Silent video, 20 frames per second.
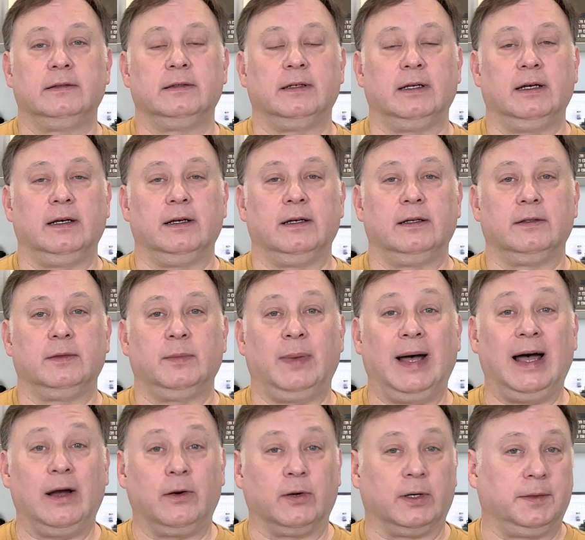uh, the
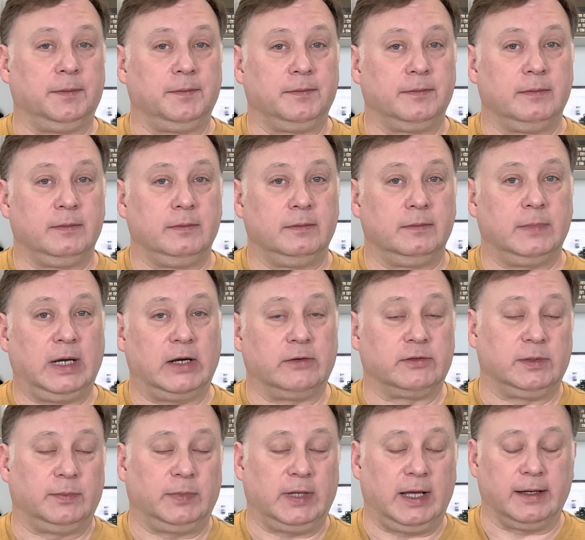power, power
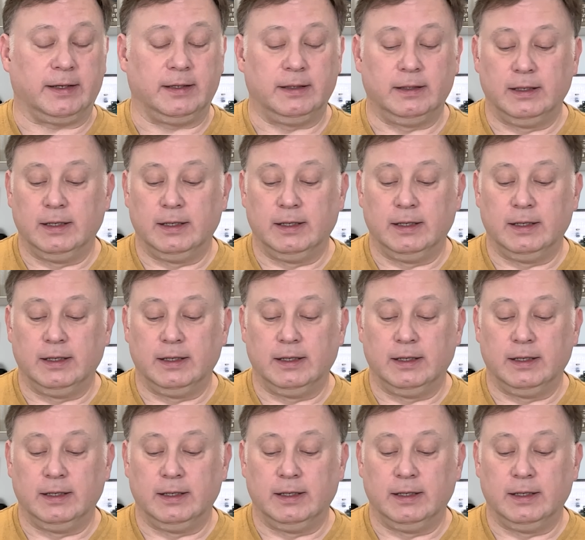supply.